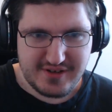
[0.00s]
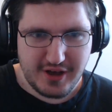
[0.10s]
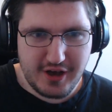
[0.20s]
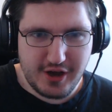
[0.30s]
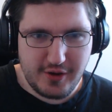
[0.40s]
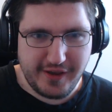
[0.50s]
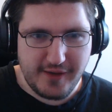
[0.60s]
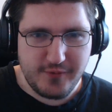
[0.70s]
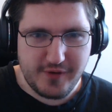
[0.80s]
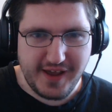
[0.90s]
Uh-oh,
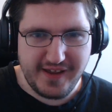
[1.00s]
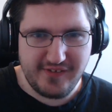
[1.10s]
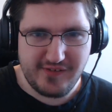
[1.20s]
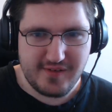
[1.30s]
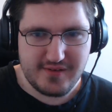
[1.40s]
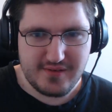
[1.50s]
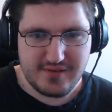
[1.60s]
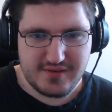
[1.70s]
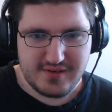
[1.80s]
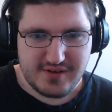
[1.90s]
careful, guys!
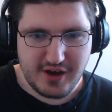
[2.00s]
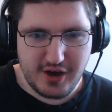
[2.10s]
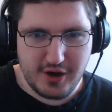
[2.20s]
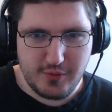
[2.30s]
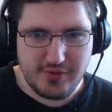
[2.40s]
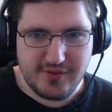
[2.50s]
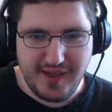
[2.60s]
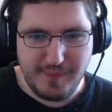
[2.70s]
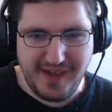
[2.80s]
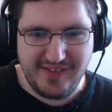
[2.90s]
Oh,
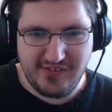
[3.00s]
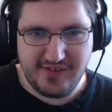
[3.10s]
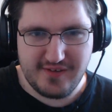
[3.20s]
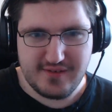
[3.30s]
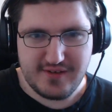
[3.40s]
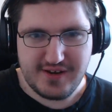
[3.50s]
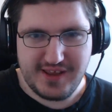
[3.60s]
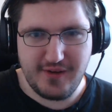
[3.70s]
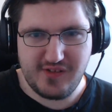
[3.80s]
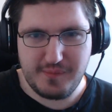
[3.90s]
damn it!
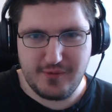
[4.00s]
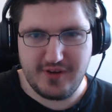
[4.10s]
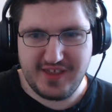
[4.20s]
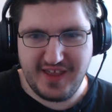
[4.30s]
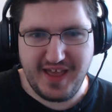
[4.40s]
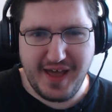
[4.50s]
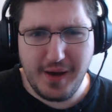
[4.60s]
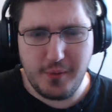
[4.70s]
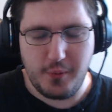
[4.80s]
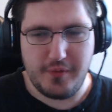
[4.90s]
Now it's me able to get
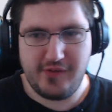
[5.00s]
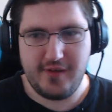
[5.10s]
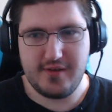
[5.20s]
out!